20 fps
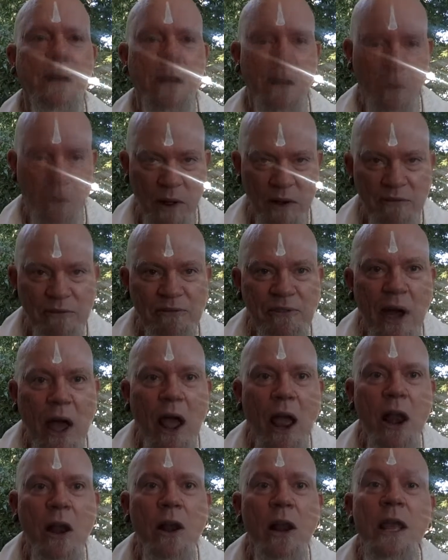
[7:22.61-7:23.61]
One
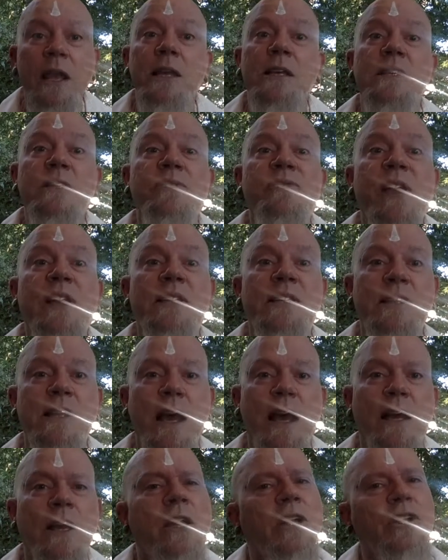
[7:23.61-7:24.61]
fire is Vesta,
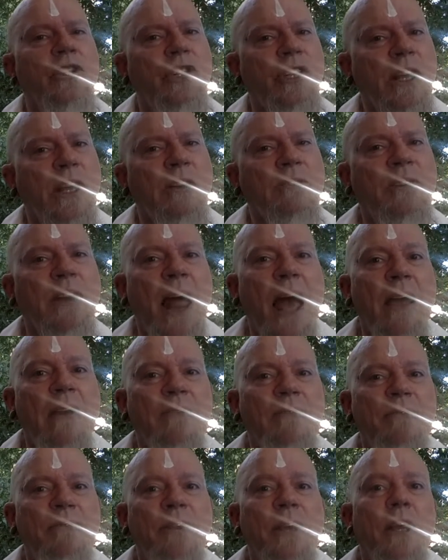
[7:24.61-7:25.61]
she of
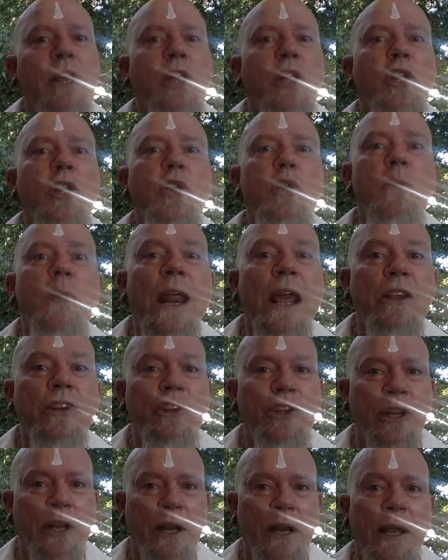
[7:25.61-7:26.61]
life,
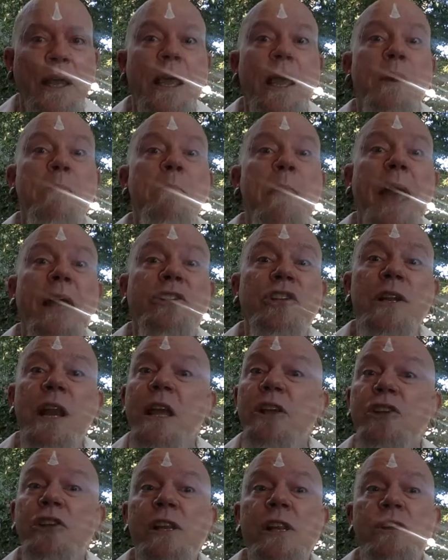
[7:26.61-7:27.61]
illumination,
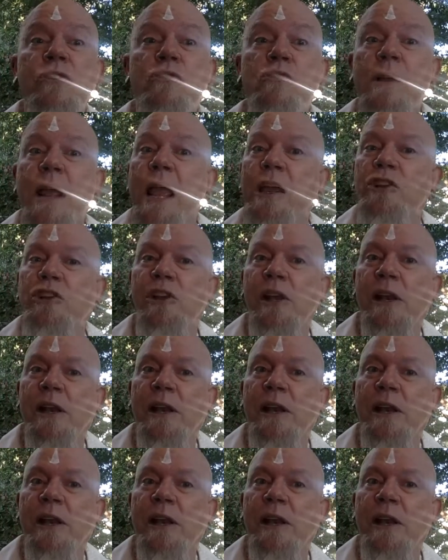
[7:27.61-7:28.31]
imagination, and creation.